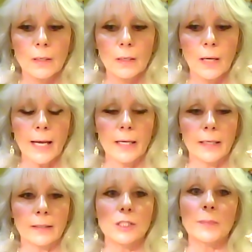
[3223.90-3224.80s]

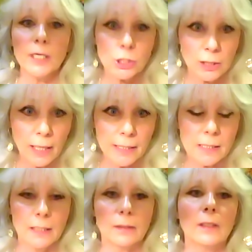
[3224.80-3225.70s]
I specialize
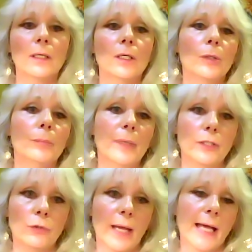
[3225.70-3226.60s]
in.
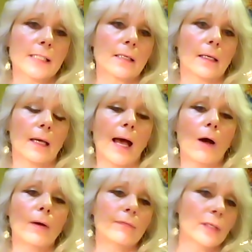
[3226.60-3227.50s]
But you ask,
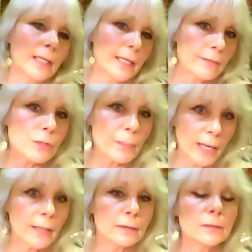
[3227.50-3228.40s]
how have the gifts
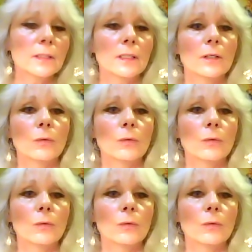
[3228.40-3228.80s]
been?